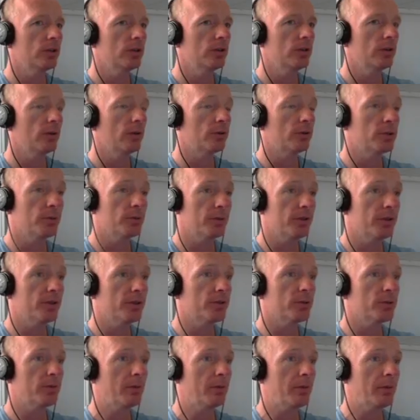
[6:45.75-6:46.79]
Now, some of this
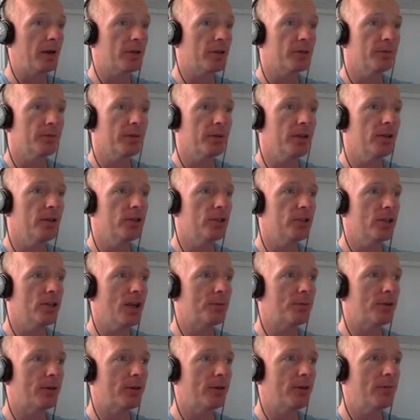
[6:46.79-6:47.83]
is coming back. Some of these
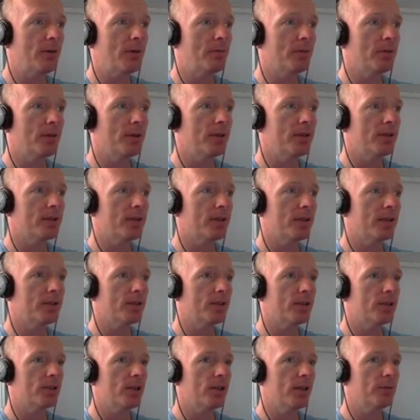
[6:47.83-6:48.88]
shapes, I remember these
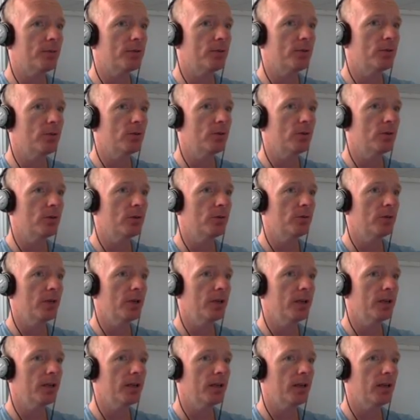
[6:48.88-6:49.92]
classic shapes, go
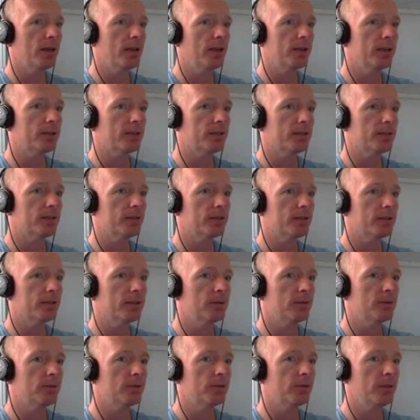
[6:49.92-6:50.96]
away, and
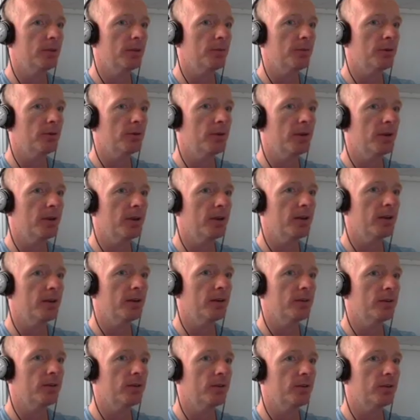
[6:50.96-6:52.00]
I'm going to nip through here
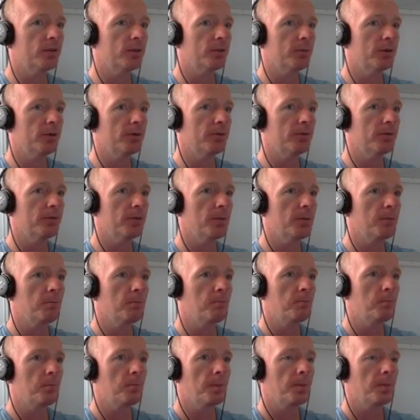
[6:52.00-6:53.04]
and cut them off.
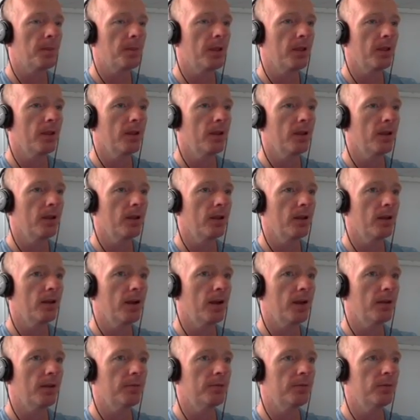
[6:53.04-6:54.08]

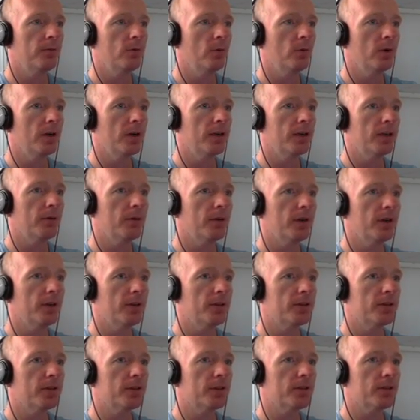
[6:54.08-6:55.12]
I have no idea where
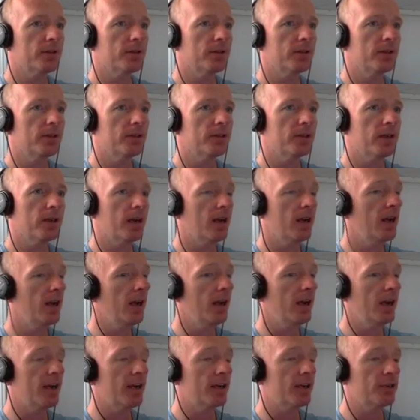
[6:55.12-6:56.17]
this next girl is, and I
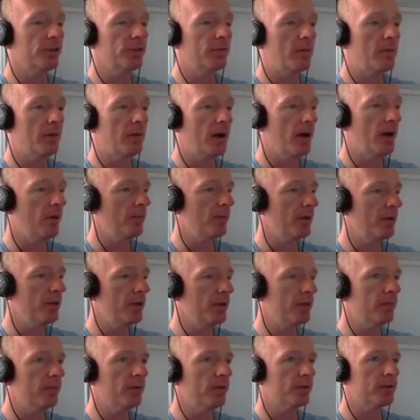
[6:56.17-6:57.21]
can't actually remember how many
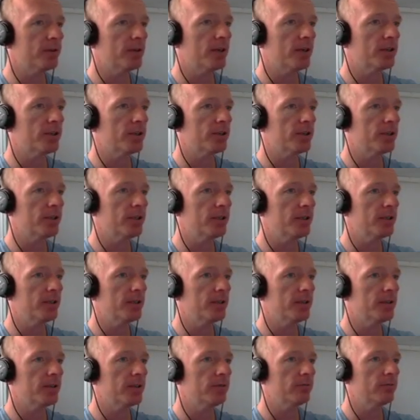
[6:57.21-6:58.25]
you've got to
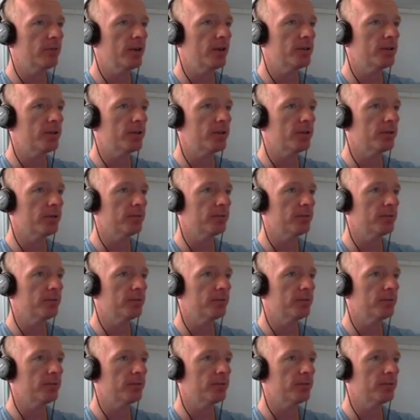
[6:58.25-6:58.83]
actually rescue.